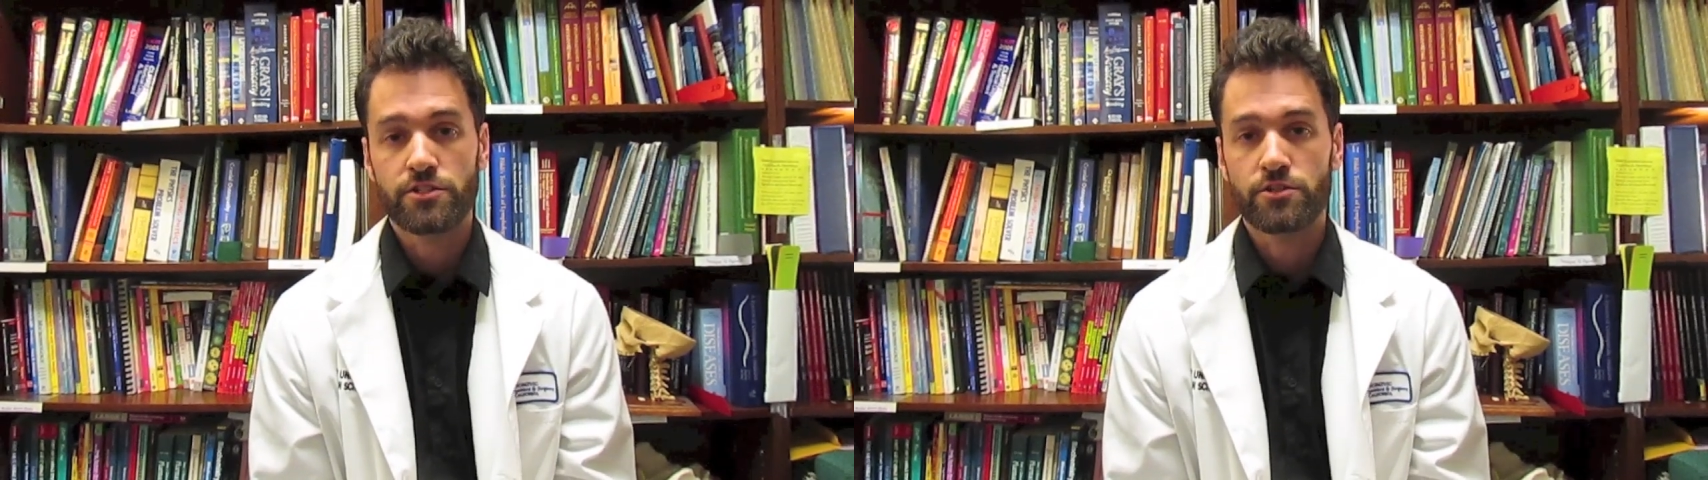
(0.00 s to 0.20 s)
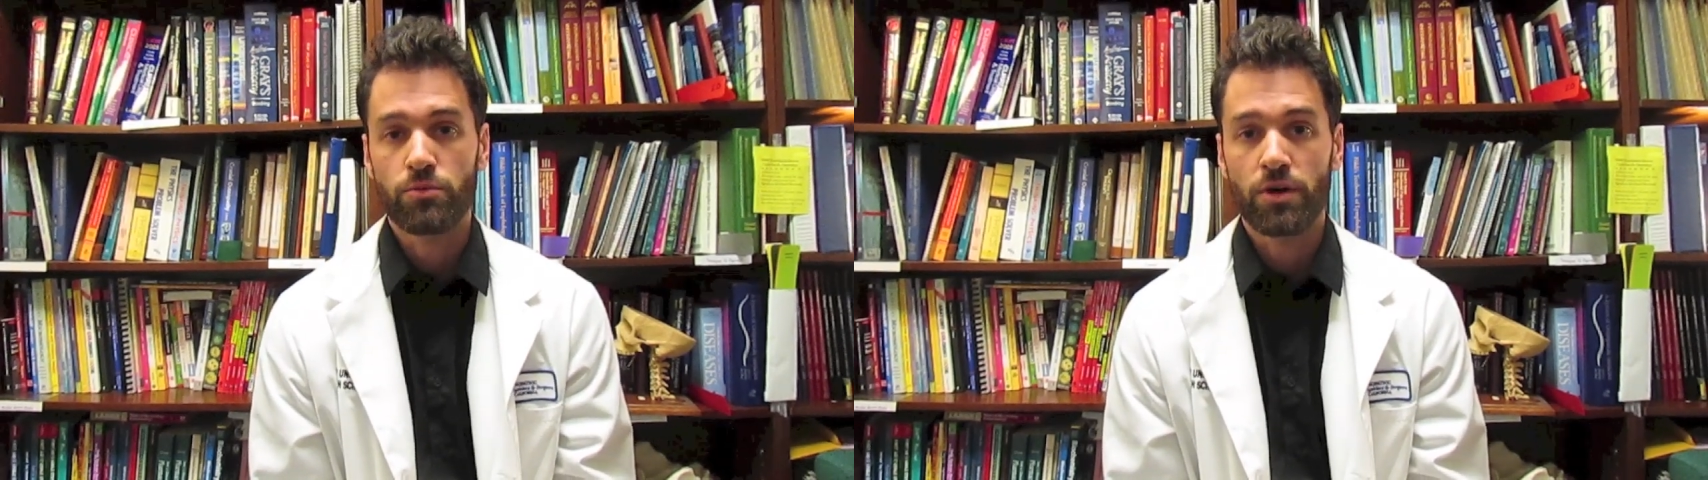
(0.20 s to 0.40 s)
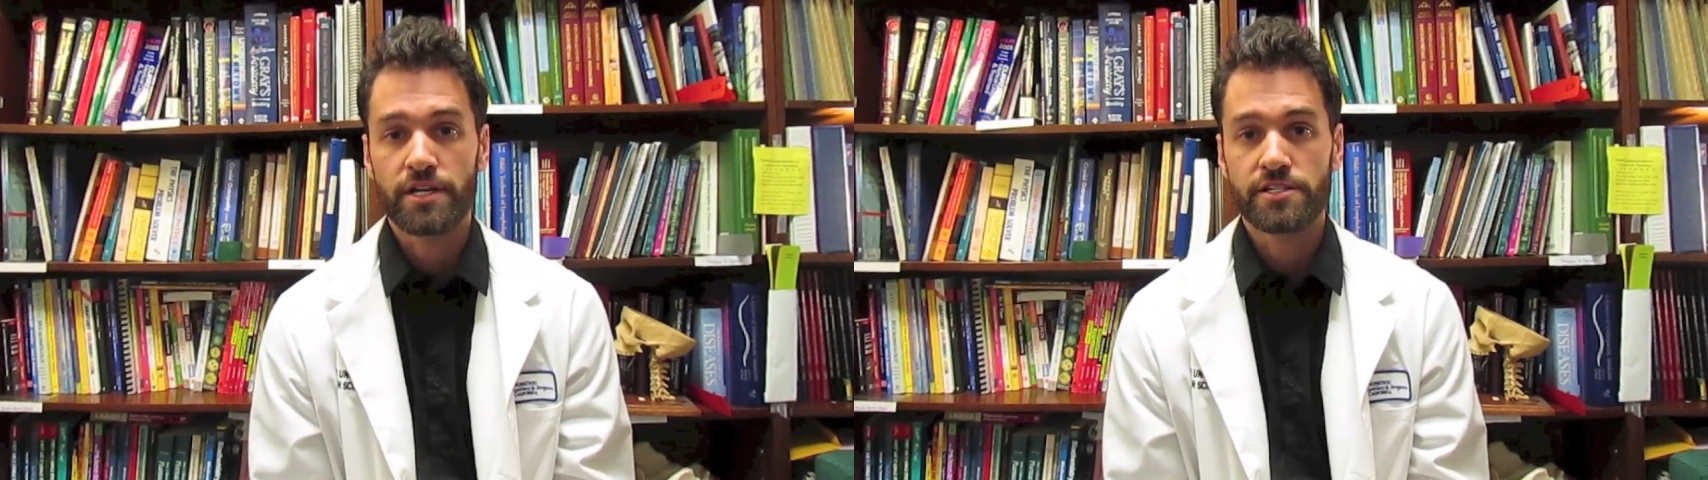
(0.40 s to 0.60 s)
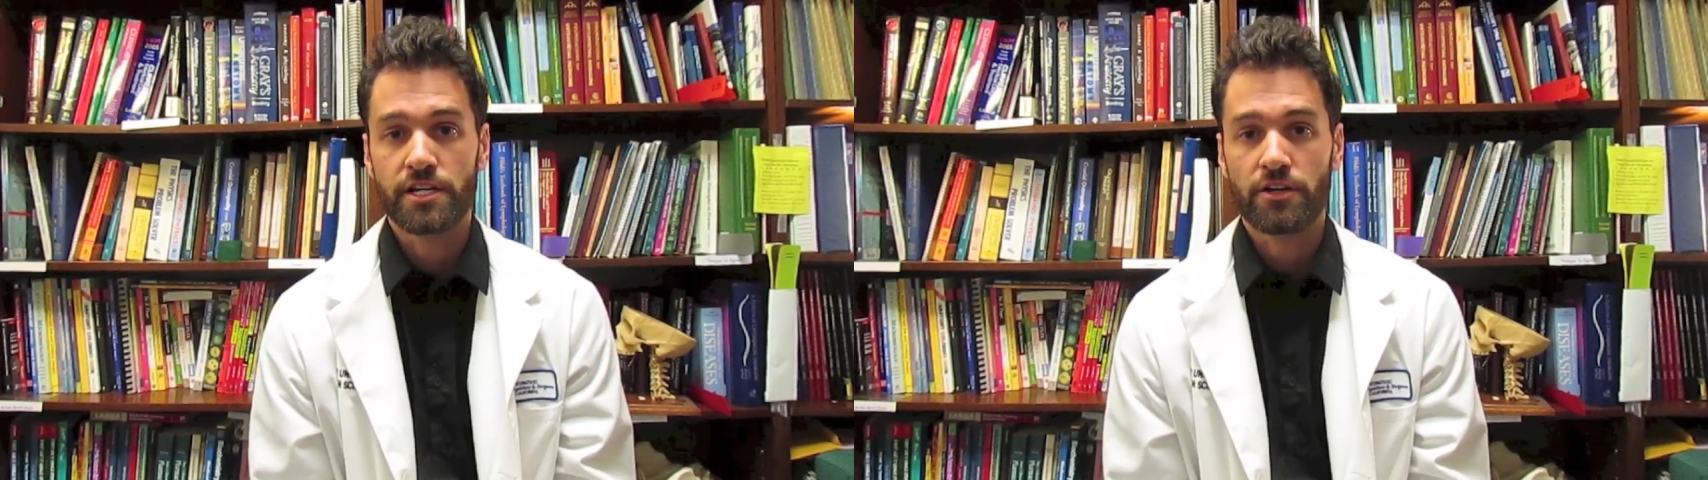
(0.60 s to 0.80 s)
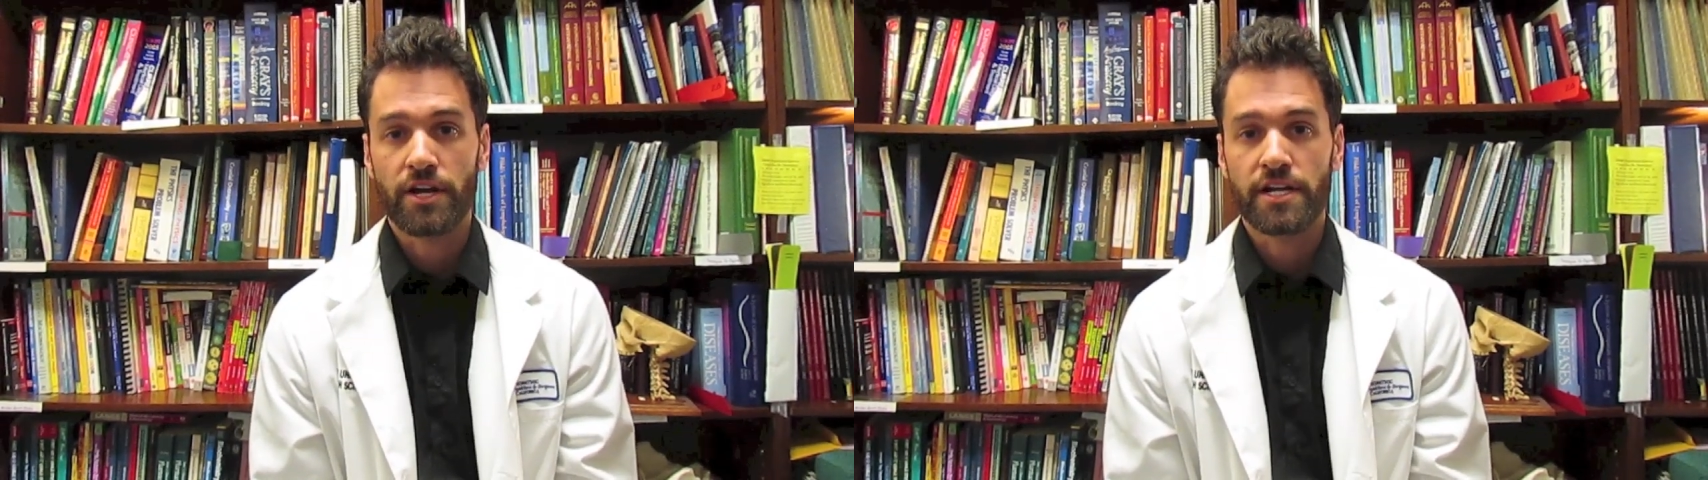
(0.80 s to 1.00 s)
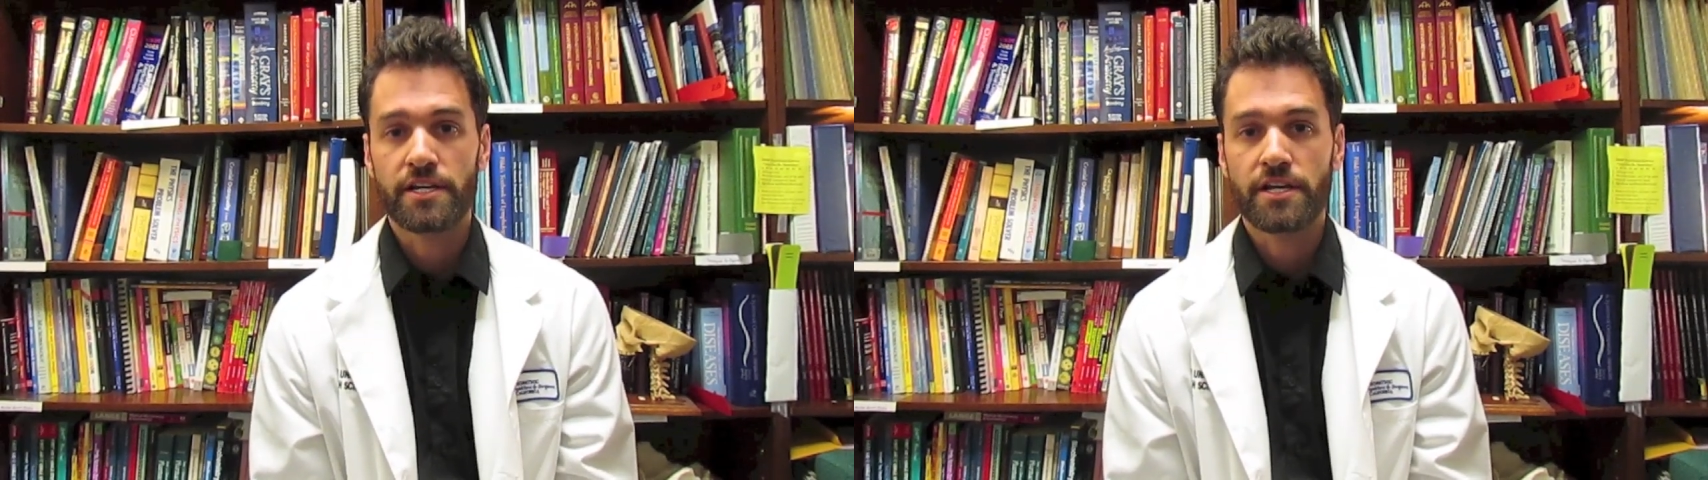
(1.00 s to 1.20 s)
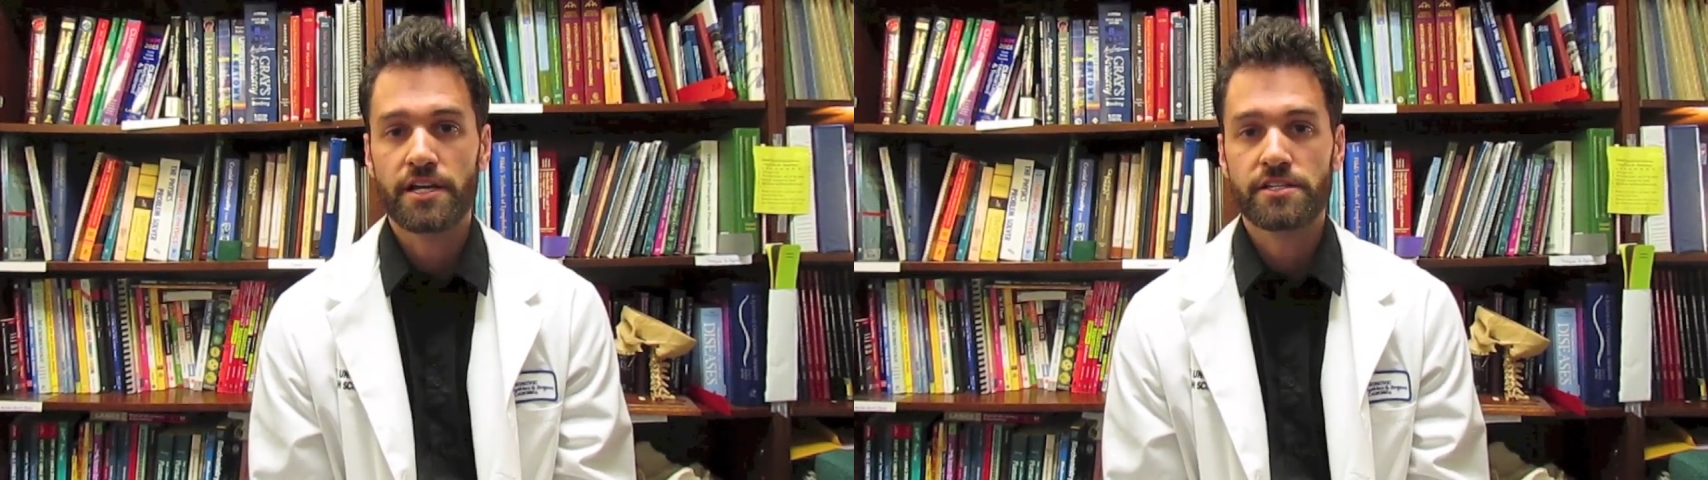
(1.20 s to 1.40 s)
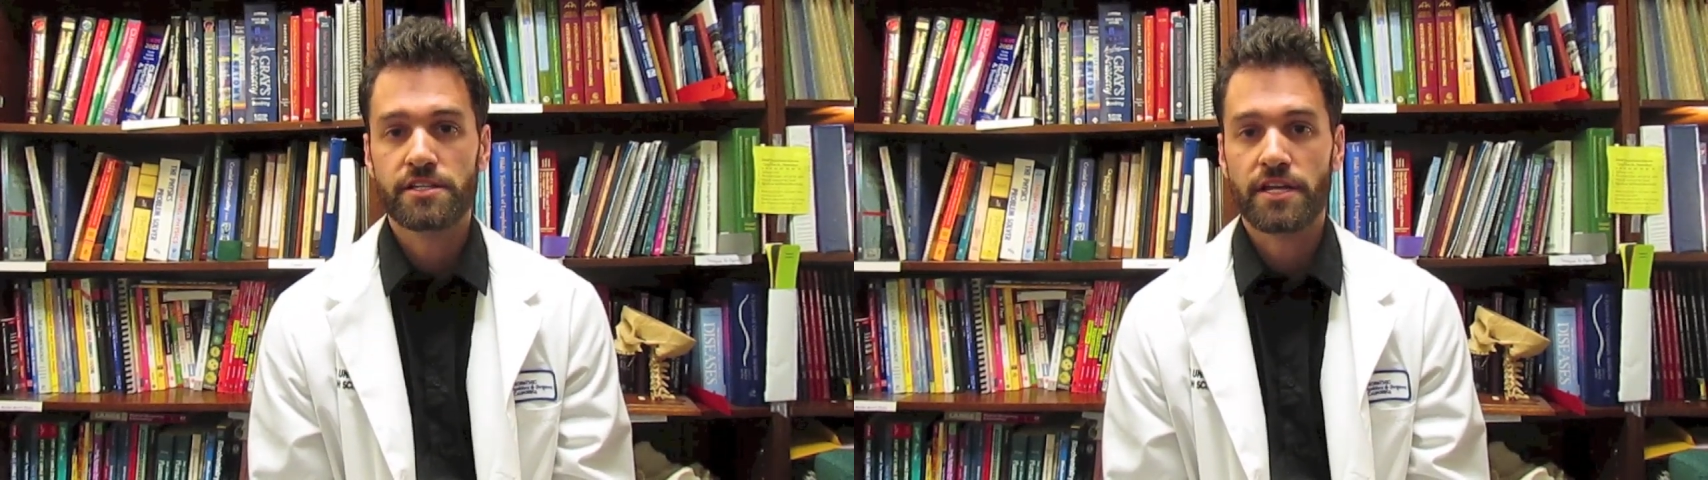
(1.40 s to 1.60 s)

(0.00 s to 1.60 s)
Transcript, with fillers: is what is ingrained in us.